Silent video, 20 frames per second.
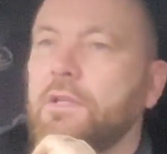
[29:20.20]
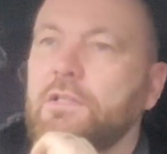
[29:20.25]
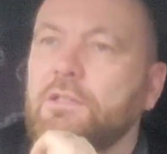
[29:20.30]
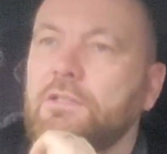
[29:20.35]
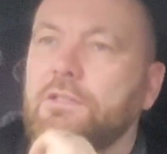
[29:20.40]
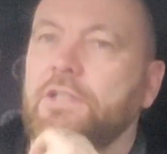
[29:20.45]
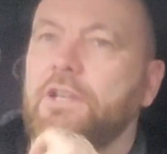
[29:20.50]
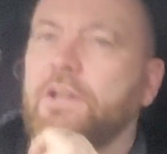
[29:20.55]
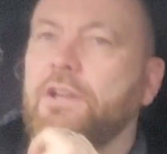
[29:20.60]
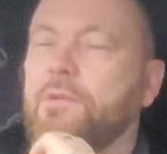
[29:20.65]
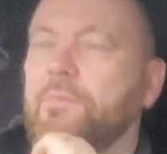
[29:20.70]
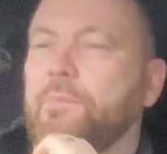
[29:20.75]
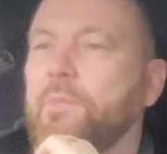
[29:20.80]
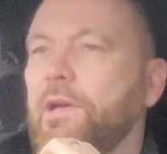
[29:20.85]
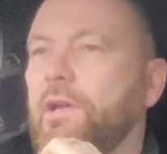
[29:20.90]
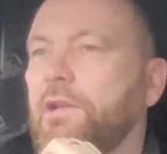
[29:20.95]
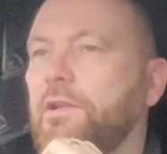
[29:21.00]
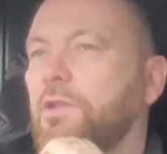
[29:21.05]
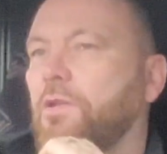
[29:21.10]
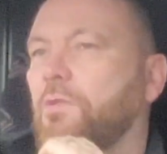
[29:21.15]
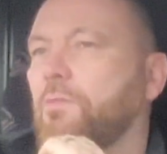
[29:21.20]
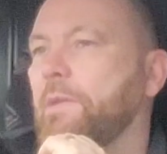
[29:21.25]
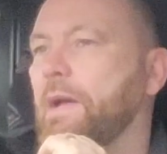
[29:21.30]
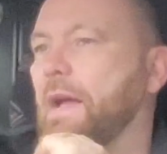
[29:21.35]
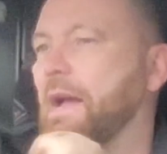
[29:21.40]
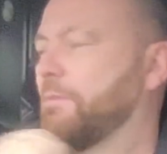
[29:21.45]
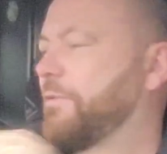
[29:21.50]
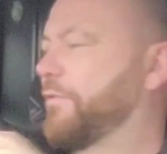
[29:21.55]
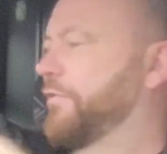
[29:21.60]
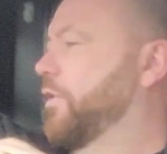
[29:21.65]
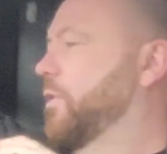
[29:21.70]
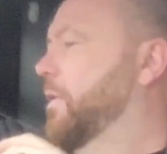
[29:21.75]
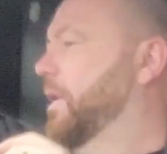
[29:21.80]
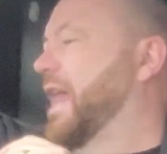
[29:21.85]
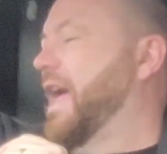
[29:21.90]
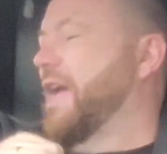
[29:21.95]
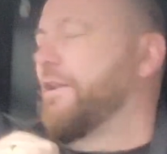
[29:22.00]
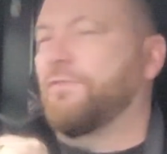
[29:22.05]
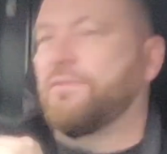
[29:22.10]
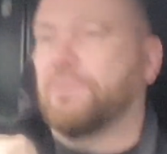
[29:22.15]
turn and burn, come back. Before we
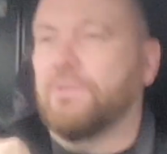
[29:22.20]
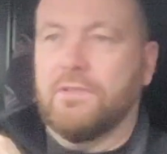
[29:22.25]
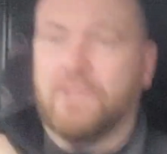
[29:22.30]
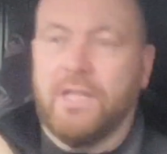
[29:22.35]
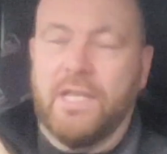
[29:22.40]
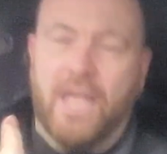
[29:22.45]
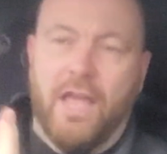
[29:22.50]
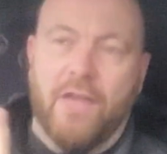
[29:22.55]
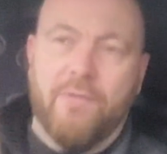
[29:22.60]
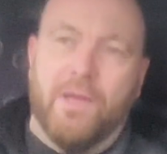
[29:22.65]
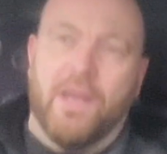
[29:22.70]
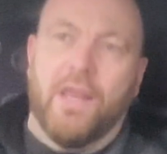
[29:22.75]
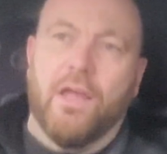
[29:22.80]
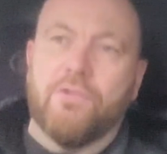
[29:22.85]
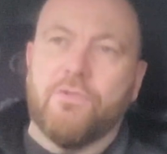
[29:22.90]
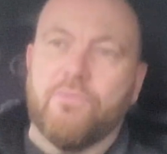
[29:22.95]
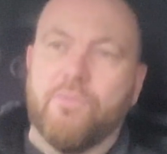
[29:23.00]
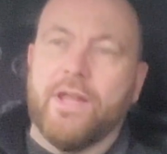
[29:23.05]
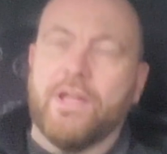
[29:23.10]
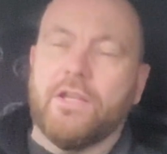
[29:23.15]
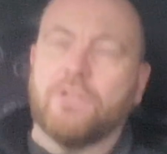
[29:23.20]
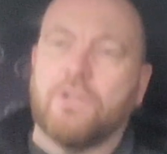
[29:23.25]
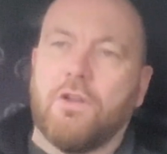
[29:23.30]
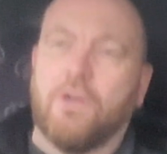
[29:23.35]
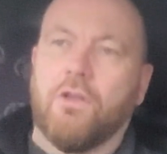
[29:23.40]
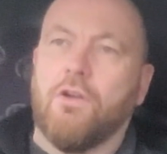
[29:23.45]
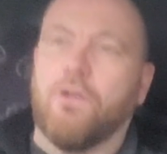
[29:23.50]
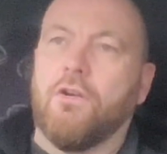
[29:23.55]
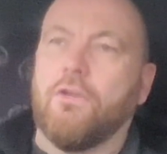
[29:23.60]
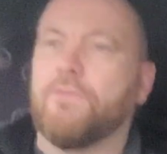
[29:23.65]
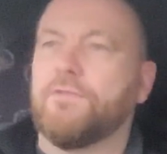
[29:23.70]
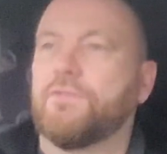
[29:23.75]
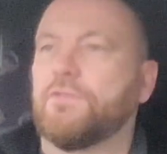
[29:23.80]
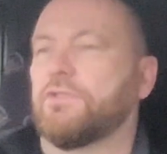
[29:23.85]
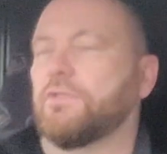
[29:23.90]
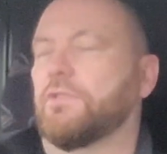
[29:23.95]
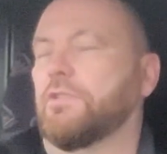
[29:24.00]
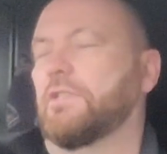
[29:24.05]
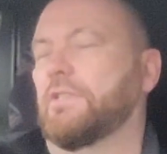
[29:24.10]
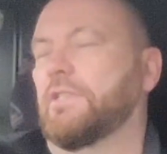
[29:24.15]
left, he gave me a load of rigger's
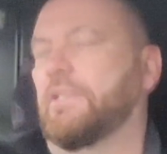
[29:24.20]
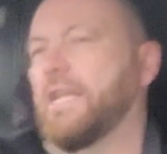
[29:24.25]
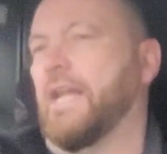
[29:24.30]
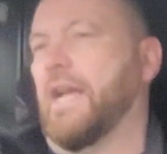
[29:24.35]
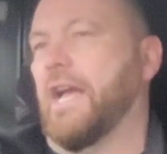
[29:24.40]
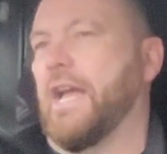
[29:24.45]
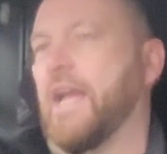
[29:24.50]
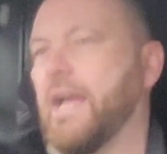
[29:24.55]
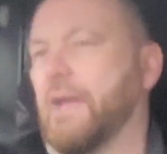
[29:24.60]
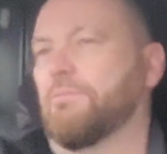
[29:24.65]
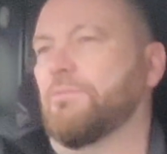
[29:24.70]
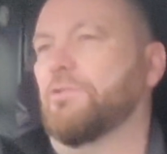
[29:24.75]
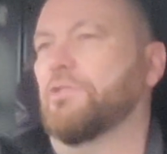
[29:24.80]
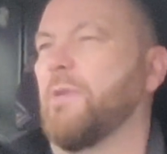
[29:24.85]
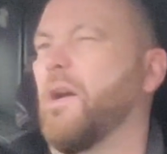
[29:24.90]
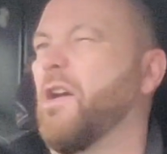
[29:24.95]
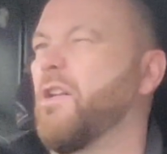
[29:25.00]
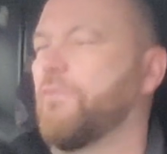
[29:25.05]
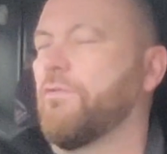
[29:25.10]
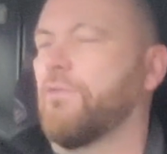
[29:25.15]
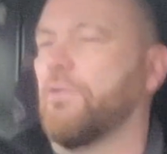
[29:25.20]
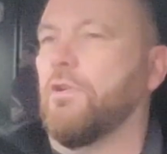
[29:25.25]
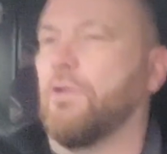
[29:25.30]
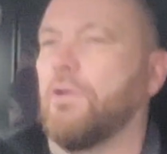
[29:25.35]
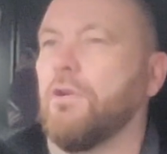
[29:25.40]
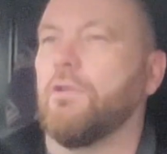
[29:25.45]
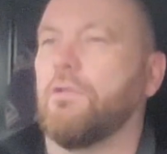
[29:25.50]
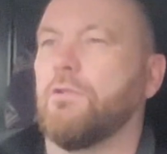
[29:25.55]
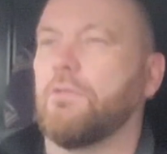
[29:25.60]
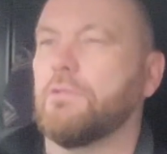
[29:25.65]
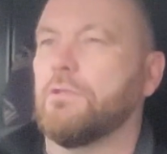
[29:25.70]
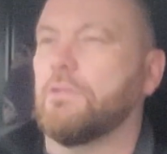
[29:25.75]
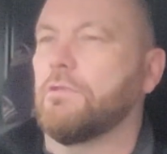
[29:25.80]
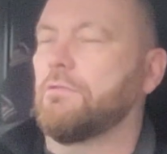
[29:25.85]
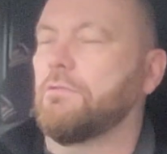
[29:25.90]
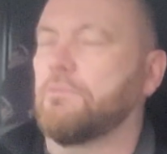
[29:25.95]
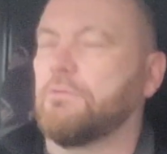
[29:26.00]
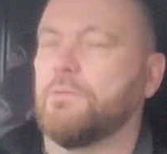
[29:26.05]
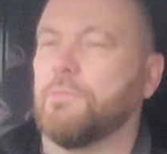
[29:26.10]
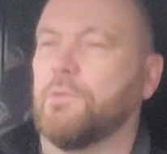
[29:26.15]
gloves and some overalls
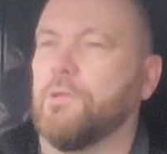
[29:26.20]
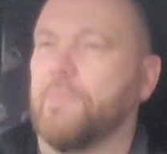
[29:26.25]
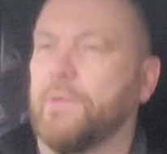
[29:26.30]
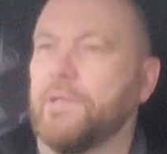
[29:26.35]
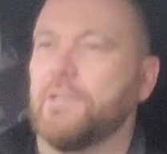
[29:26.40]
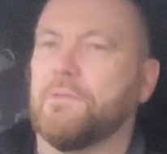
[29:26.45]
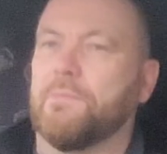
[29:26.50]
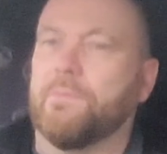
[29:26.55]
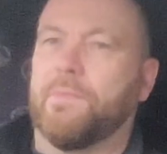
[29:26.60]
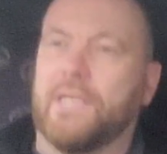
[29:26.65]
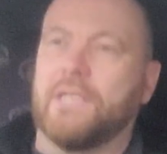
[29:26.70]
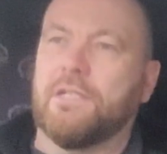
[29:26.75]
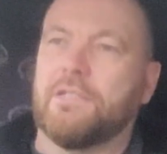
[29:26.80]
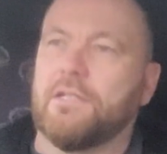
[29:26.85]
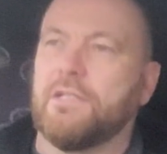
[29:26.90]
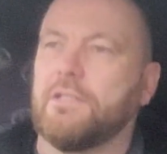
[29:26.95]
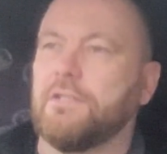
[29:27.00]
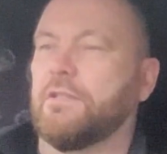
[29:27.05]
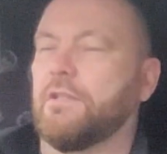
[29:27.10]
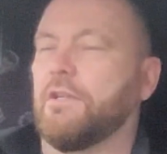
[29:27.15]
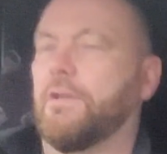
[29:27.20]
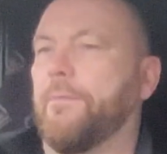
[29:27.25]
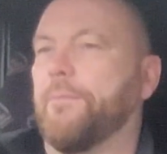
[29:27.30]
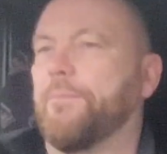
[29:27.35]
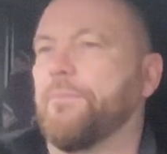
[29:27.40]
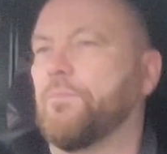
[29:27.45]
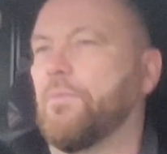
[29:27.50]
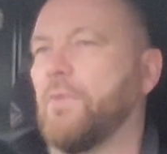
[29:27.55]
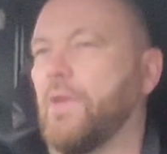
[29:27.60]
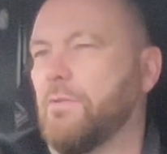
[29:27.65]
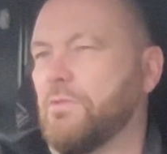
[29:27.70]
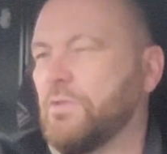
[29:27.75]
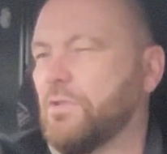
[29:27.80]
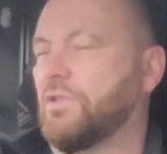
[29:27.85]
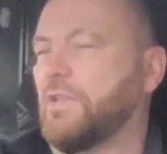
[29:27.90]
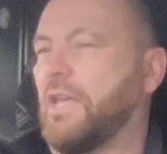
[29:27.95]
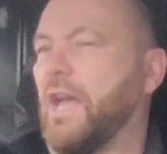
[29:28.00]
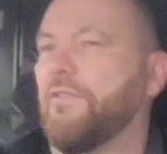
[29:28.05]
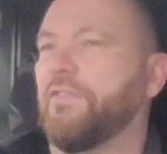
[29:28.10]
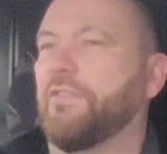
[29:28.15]
and some other bits and pieces. That he was a
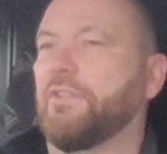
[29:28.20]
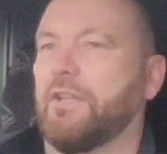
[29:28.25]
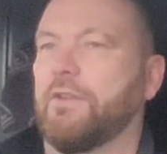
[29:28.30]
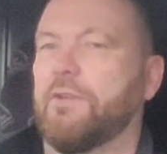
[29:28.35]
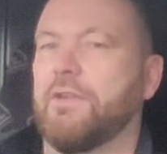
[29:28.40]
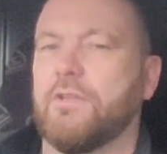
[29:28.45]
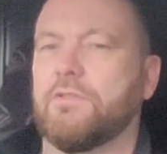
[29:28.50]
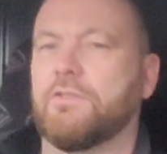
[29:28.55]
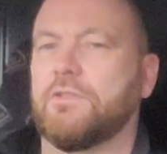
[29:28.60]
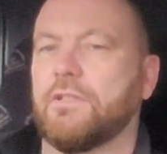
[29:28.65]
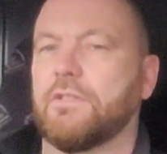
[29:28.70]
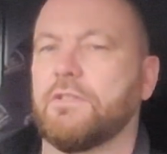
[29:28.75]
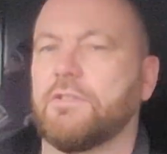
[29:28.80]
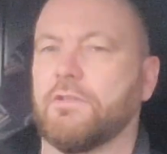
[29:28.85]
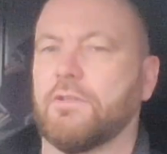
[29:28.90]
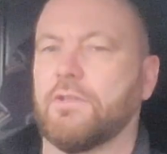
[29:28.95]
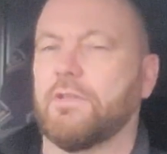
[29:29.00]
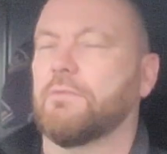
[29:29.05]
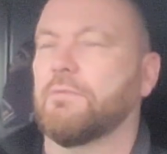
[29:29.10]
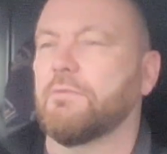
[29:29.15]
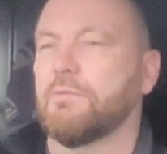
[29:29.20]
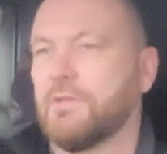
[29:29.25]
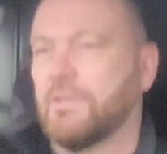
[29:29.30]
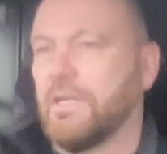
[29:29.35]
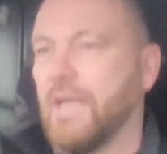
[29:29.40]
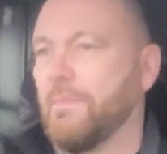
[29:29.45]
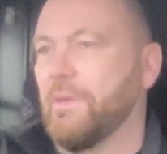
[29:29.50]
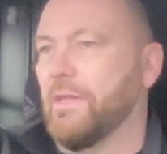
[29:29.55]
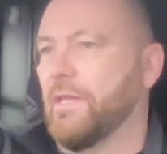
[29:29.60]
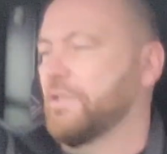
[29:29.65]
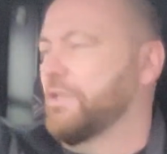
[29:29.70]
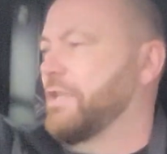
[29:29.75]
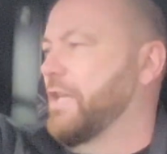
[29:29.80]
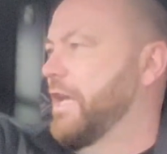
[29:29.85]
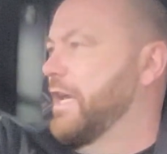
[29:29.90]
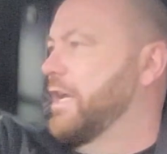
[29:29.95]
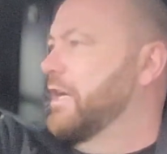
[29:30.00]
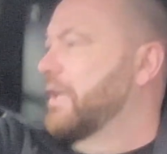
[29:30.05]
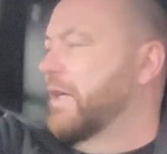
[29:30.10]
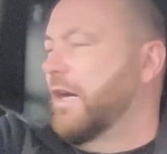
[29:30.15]
scaffolder, he used to sort of get me this
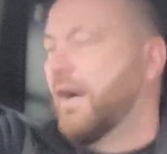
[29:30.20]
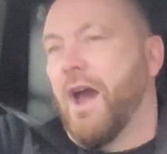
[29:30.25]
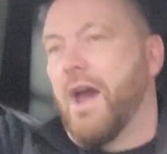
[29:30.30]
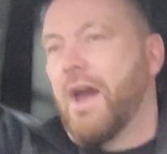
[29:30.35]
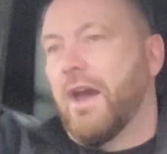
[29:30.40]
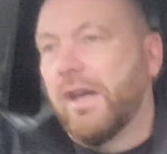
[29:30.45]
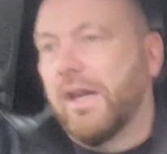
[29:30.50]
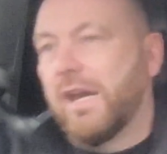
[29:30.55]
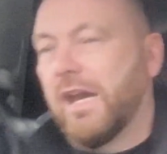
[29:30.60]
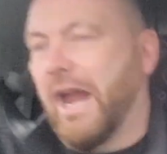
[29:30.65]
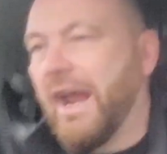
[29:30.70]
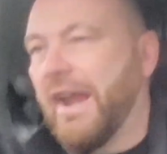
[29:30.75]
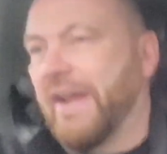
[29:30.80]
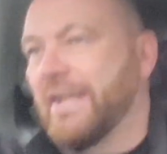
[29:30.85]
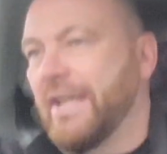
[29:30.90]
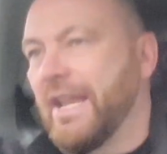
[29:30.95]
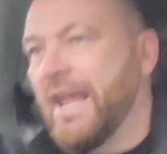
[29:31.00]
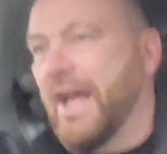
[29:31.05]
gear, and